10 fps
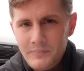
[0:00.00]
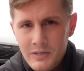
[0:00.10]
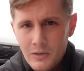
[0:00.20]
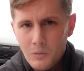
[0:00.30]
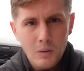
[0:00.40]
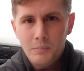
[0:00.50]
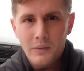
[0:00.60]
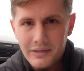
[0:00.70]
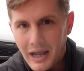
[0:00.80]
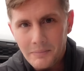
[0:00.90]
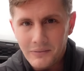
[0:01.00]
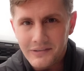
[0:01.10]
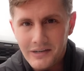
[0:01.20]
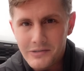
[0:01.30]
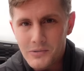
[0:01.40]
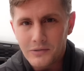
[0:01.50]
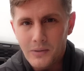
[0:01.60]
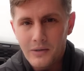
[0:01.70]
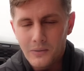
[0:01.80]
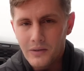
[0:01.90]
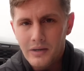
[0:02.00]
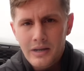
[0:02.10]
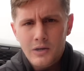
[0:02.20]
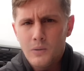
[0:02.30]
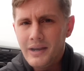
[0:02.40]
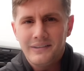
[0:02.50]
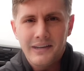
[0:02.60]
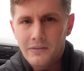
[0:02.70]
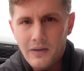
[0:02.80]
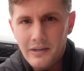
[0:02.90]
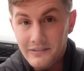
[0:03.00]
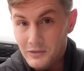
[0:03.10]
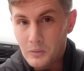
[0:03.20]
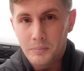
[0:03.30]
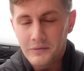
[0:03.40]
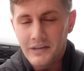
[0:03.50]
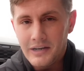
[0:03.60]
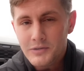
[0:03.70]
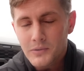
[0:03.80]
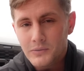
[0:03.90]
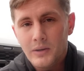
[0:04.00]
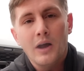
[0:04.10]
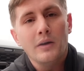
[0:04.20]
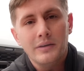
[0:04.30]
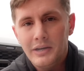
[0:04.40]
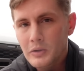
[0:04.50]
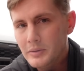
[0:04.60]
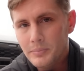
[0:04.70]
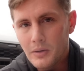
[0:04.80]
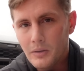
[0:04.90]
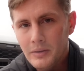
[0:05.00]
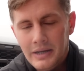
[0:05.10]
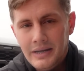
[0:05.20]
1.9% interest rate or a incentivized 0% interest rate on a TRD Pro.